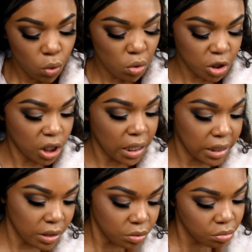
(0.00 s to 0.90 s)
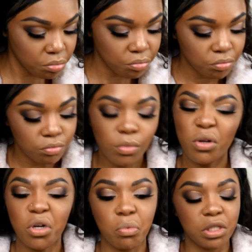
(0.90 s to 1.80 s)
going with chocolate. We're
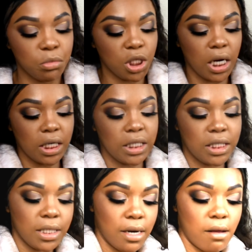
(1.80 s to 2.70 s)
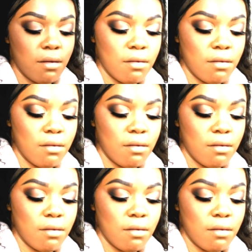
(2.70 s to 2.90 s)
gonna go with some chocolate today.